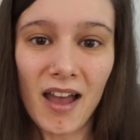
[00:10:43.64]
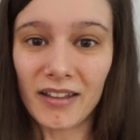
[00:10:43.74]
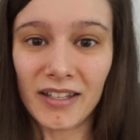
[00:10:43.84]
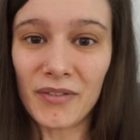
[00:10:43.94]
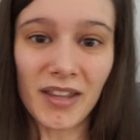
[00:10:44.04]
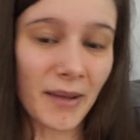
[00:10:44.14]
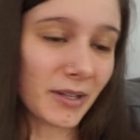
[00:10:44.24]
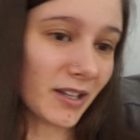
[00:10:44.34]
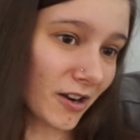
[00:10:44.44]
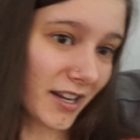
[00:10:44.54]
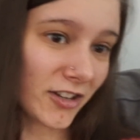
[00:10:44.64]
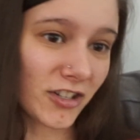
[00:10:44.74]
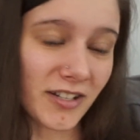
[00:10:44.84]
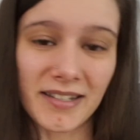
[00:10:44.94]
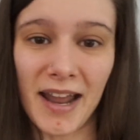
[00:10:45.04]
even, I mean, our
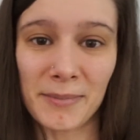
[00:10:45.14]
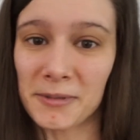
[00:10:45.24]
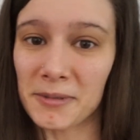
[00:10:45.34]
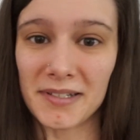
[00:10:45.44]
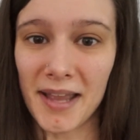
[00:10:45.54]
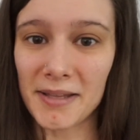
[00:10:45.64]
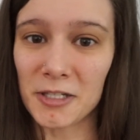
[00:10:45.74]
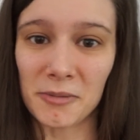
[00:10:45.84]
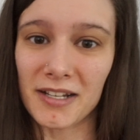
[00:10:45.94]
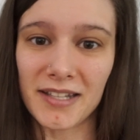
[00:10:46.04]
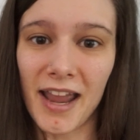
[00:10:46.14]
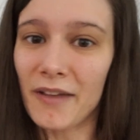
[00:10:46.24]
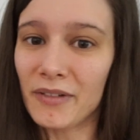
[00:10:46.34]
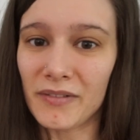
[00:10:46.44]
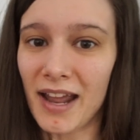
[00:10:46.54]
kitchen is an absolute disaster because I
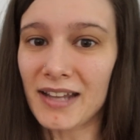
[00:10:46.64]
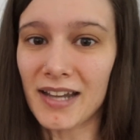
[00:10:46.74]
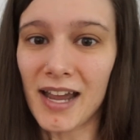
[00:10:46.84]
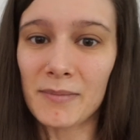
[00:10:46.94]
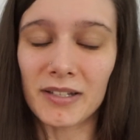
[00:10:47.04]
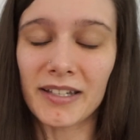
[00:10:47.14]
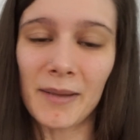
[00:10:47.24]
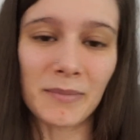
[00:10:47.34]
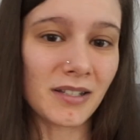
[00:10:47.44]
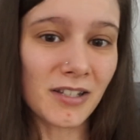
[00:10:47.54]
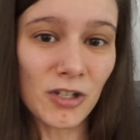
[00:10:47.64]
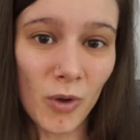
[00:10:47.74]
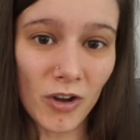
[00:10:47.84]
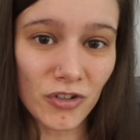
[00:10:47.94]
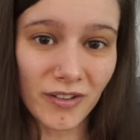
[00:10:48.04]
haven't even had time to like empty the
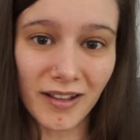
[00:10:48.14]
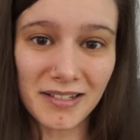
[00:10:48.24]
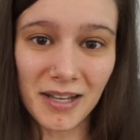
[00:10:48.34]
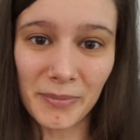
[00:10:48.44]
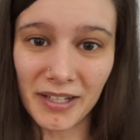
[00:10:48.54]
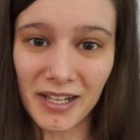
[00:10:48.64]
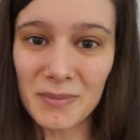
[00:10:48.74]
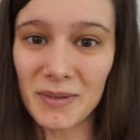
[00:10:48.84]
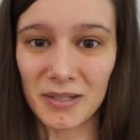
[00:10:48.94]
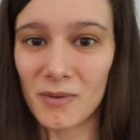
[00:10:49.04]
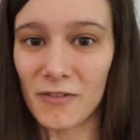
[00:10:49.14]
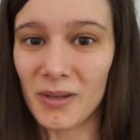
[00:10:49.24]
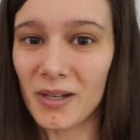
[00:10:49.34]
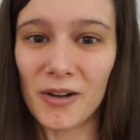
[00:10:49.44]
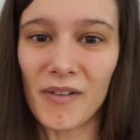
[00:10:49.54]
dishwasher the last couple days because we've
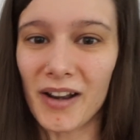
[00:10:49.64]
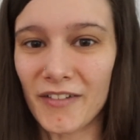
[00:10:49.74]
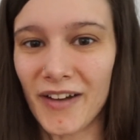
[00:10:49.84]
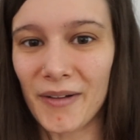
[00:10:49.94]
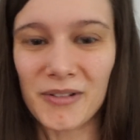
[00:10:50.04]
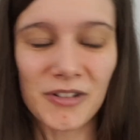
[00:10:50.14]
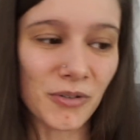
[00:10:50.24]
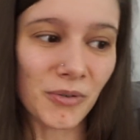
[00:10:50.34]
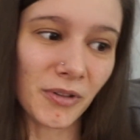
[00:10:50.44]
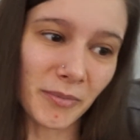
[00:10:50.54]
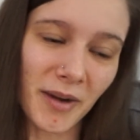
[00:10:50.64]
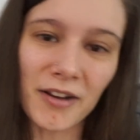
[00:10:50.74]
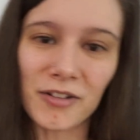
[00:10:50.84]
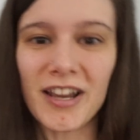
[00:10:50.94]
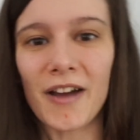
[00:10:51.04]
been, you know, running around to the
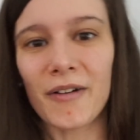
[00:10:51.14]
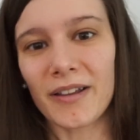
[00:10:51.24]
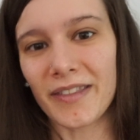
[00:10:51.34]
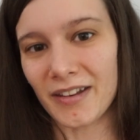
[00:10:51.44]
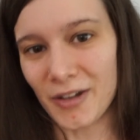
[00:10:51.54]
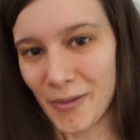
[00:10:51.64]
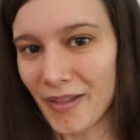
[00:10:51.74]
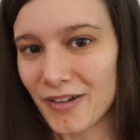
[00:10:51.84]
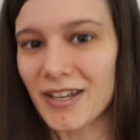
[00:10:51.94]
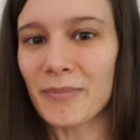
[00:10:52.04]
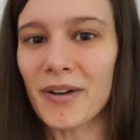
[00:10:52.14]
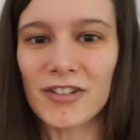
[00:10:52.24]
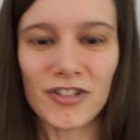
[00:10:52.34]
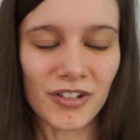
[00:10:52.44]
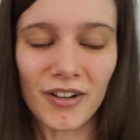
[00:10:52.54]
bridal shower and then, you know, Mother's Day
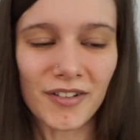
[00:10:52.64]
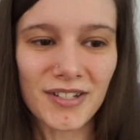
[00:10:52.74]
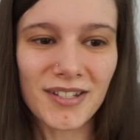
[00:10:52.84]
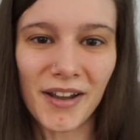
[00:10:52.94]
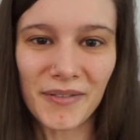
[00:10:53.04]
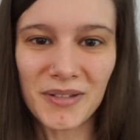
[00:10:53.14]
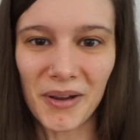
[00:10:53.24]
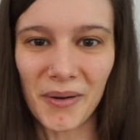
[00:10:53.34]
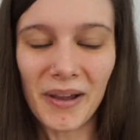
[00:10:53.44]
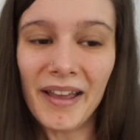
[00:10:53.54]
brunch and all this stuff. So